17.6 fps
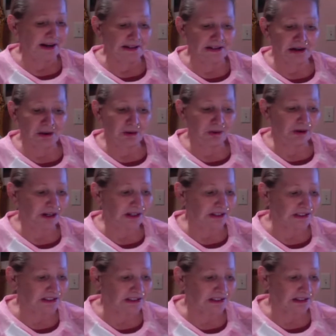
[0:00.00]
know
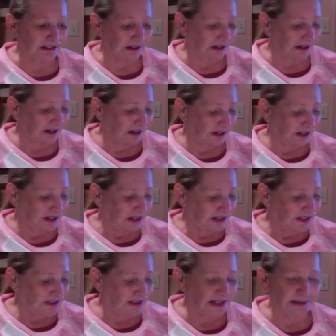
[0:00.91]
it
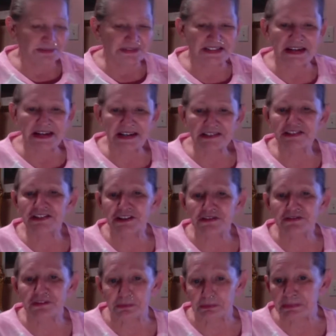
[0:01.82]
seems easy
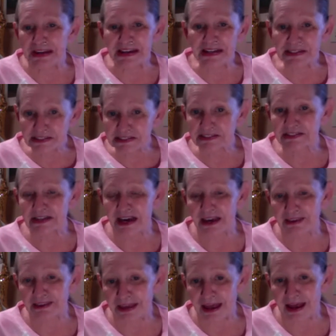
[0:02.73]
for me to
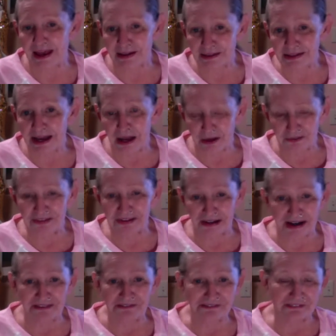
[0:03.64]
say that now
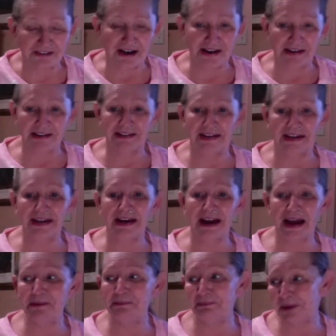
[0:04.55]
that I've finally
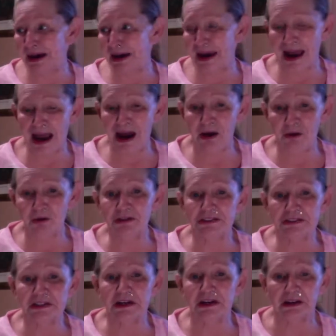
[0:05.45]
got my
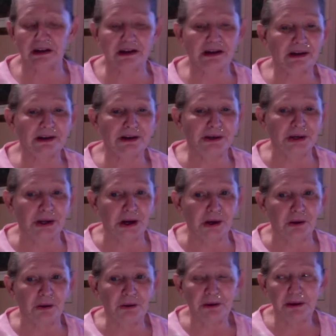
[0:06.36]
house and, you
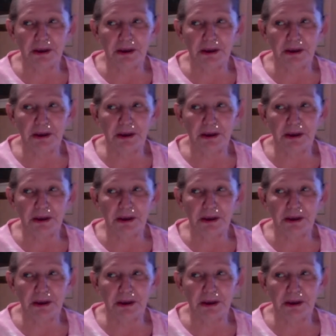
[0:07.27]
know,